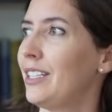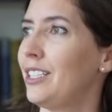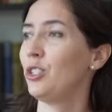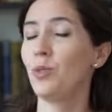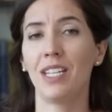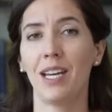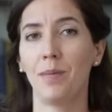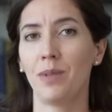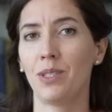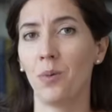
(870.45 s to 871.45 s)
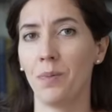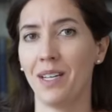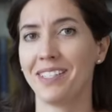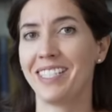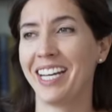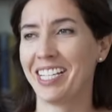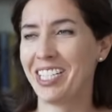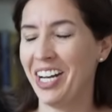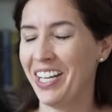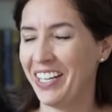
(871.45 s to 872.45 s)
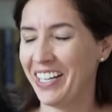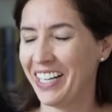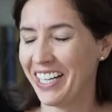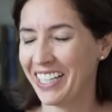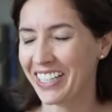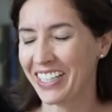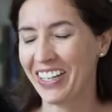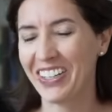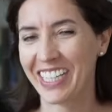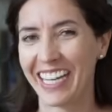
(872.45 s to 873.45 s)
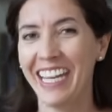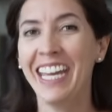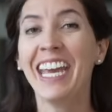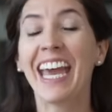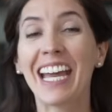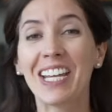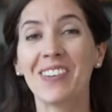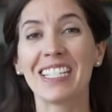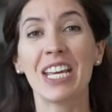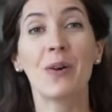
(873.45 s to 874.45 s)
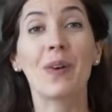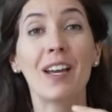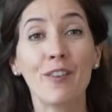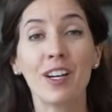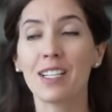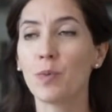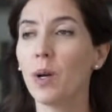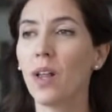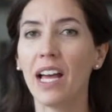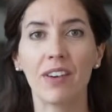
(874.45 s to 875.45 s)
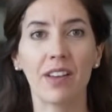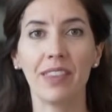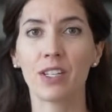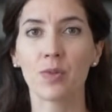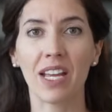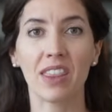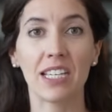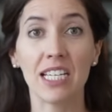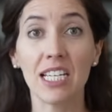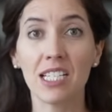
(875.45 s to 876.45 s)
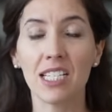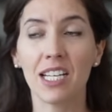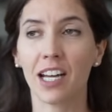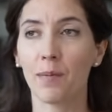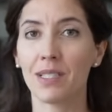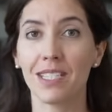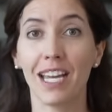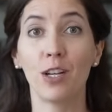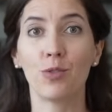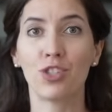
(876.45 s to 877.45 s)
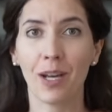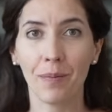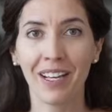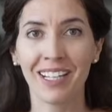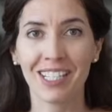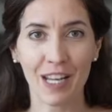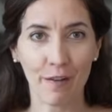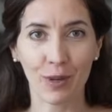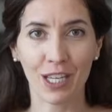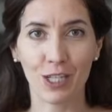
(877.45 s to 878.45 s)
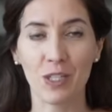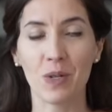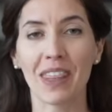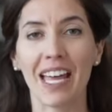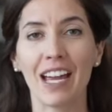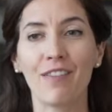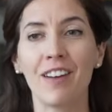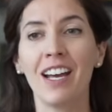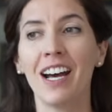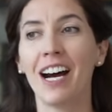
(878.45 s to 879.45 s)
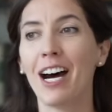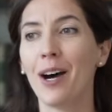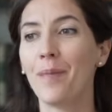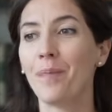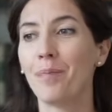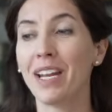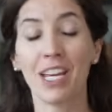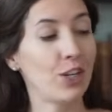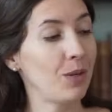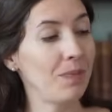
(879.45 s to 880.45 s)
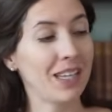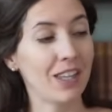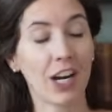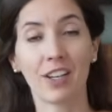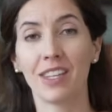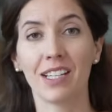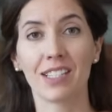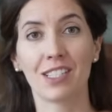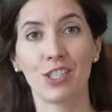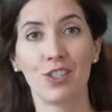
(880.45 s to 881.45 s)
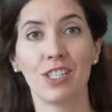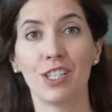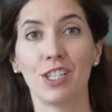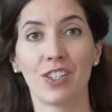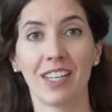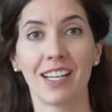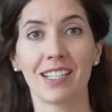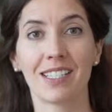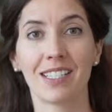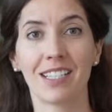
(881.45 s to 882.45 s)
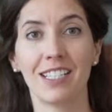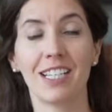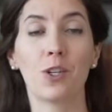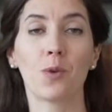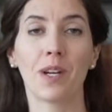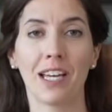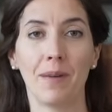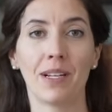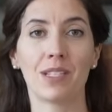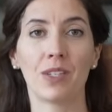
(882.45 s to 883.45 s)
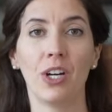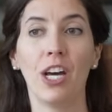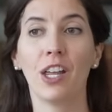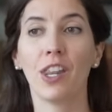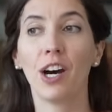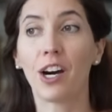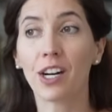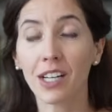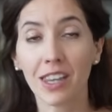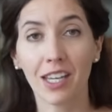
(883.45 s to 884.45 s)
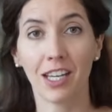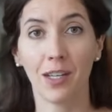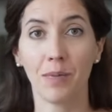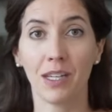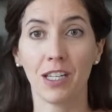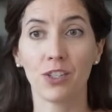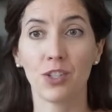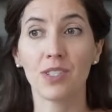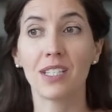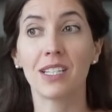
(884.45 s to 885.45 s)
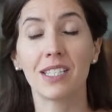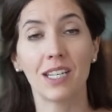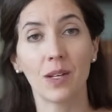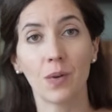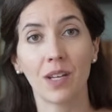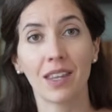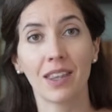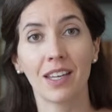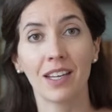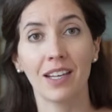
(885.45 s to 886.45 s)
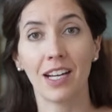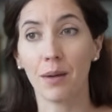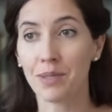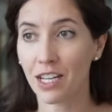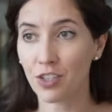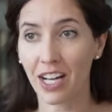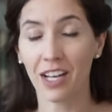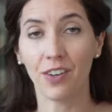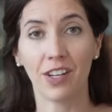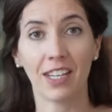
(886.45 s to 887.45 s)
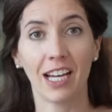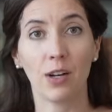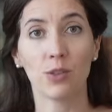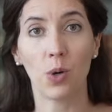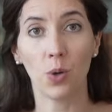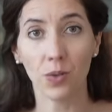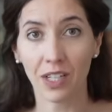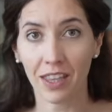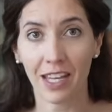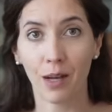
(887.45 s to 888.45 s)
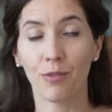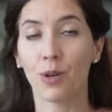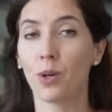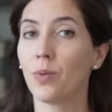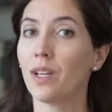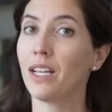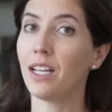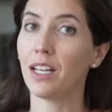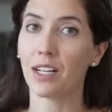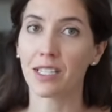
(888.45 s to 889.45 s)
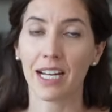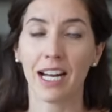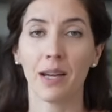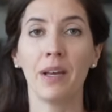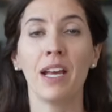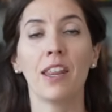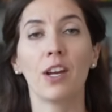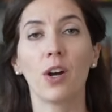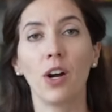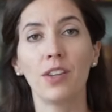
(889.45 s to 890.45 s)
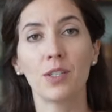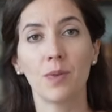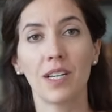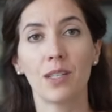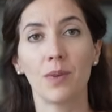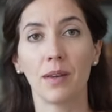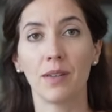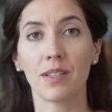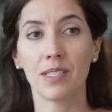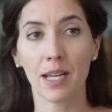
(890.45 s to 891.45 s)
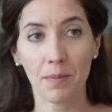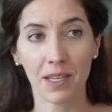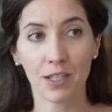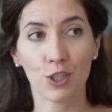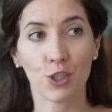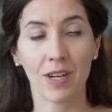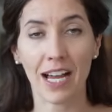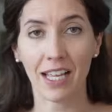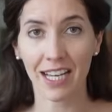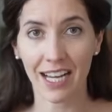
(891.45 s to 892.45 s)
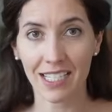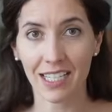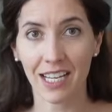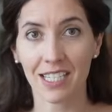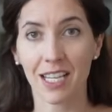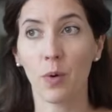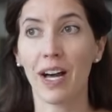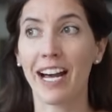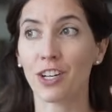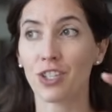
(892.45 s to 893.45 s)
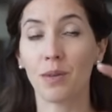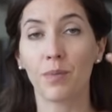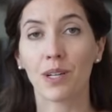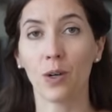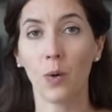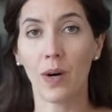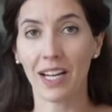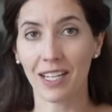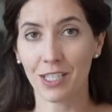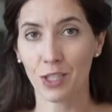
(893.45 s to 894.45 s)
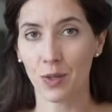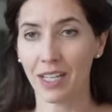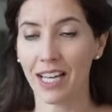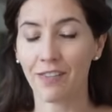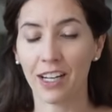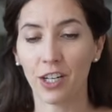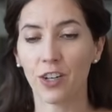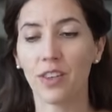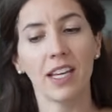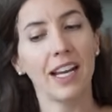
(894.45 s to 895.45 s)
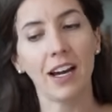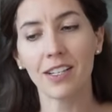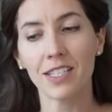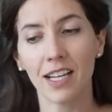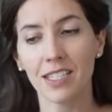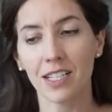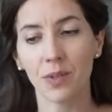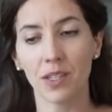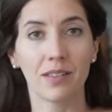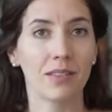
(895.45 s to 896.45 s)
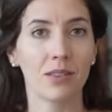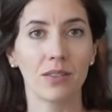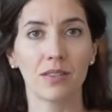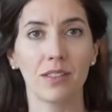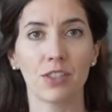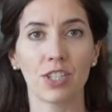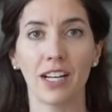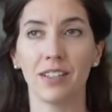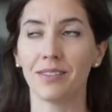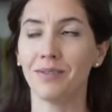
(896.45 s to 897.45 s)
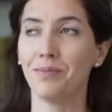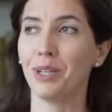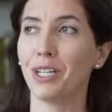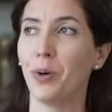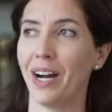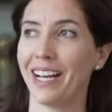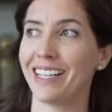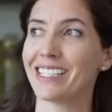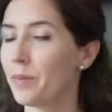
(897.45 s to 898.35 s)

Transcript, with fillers: New tip, don't be on TikTok. Okay. Anyways, whatever it is, we all have our things, right? The easy kind of potato chip stuff we can do in life. But it could be the hard thing is choosing to do this, continue to work that muscle. The hard thing could be choosing to sit with an upset child on the couch holding them for a really long time. There are all these ways that we can step into reality as it is that will actually bring quietness to our life. I know you're thinking, how does that sitting with a the child bring quietness.